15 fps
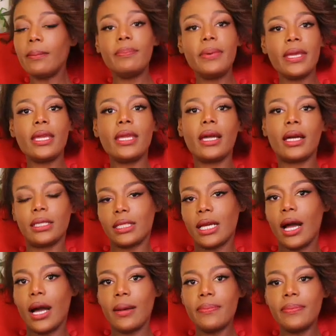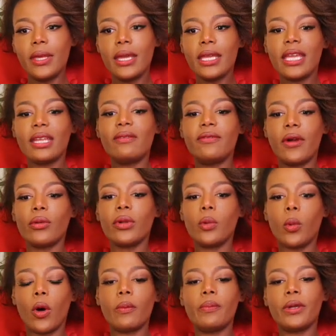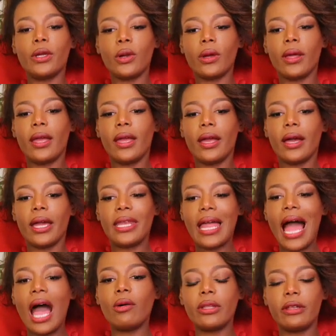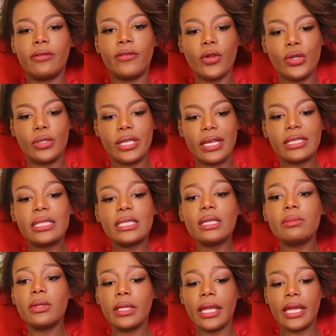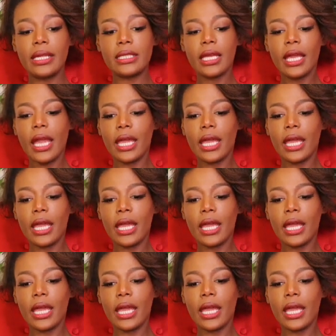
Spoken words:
being a dom can very well be an outlet for you to assimilate